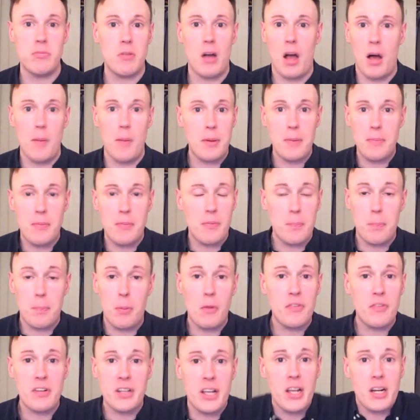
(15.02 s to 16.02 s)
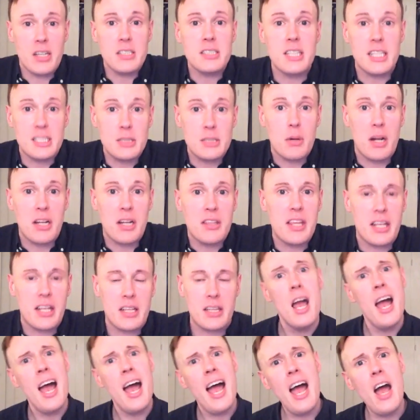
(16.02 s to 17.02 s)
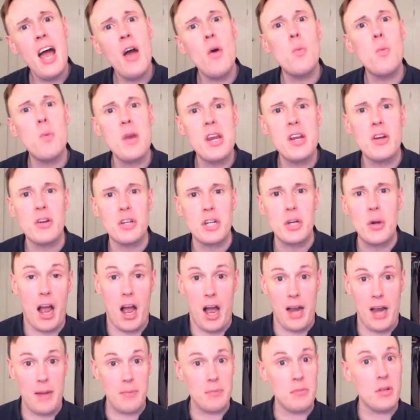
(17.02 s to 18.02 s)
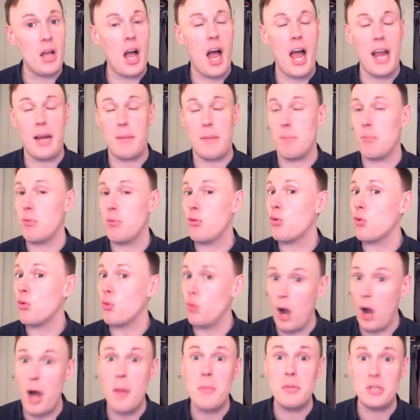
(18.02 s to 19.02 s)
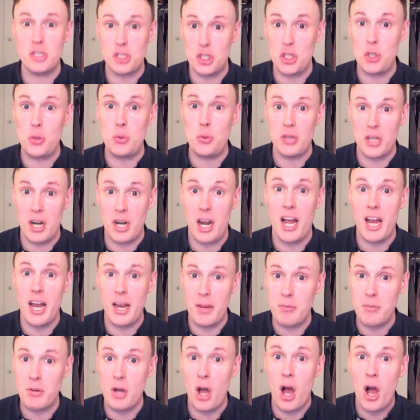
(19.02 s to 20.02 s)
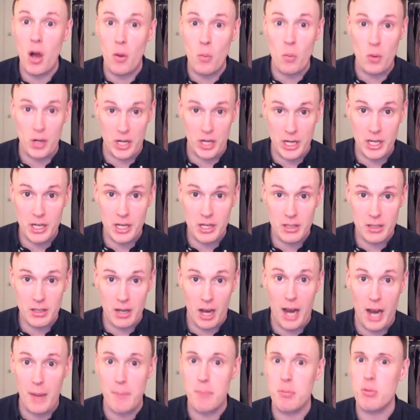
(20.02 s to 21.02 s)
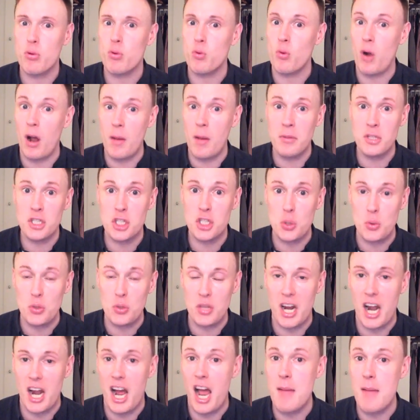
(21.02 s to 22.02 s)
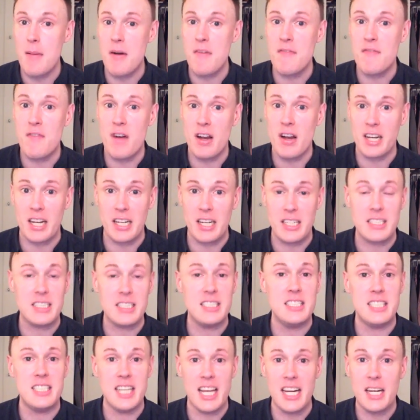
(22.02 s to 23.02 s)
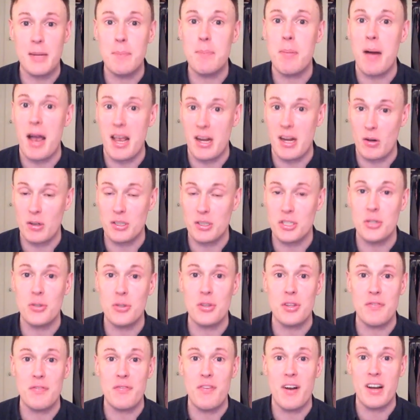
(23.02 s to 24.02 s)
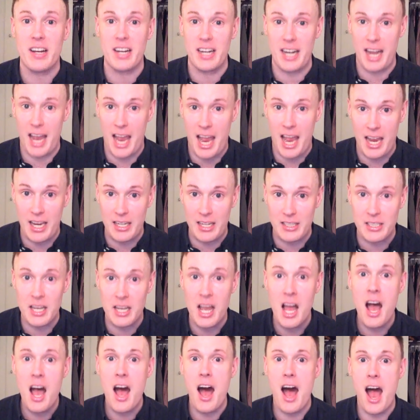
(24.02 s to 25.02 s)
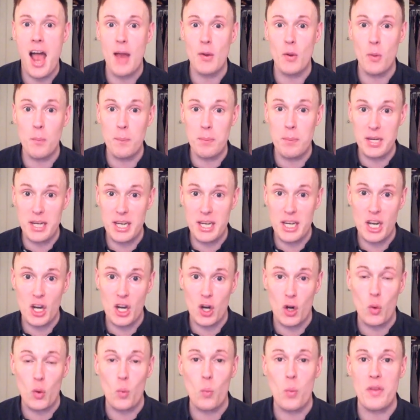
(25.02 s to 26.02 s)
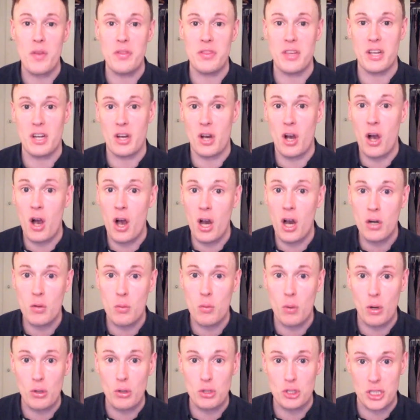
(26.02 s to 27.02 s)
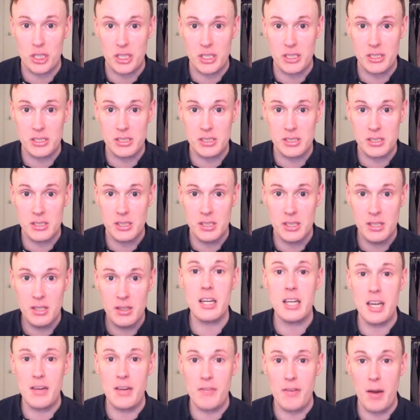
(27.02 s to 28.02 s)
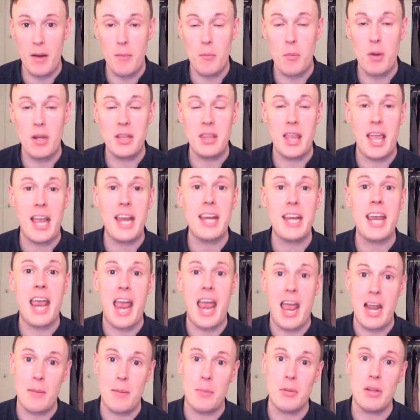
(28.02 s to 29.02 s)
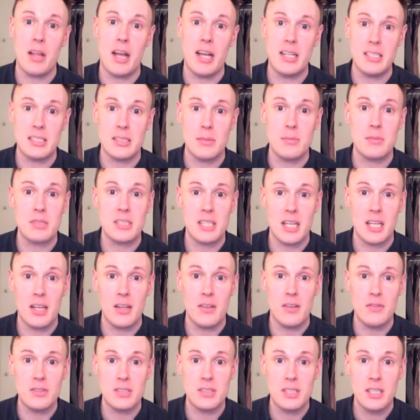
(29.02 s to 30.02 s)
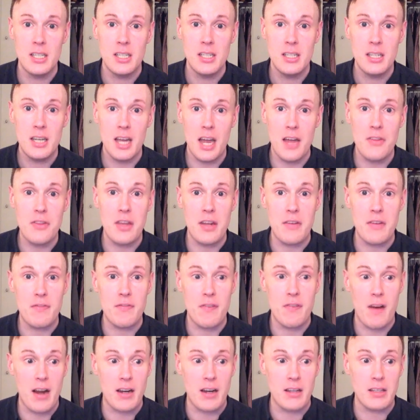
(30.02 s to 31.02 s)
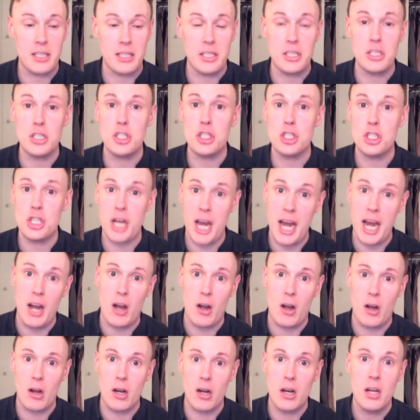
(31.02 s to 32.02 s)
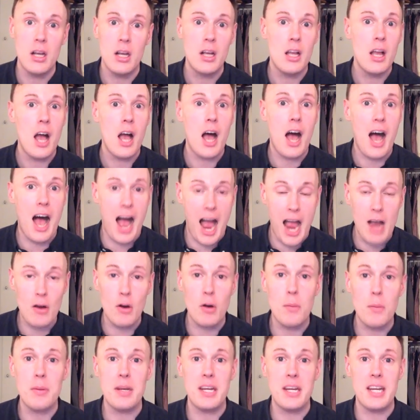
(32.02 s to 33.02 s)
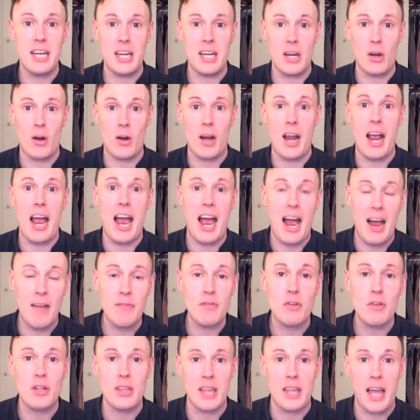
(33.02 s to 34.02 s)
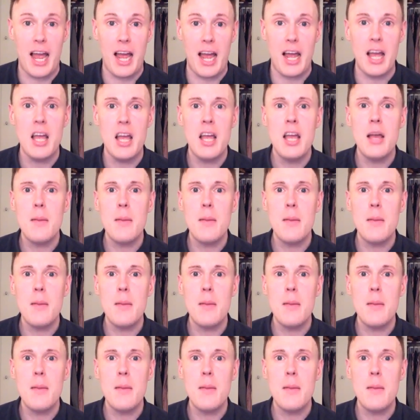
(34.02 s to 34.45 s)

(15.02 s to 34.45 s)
I'll be perfectly honest, that's what I think. How weak are you? I promise you that I am not weak. I promise you that I'm a fucking dick biter till the fucking end. I will be here when the cockroaches give up, when they cannibalize themselves, and then finally share. I will be here after that.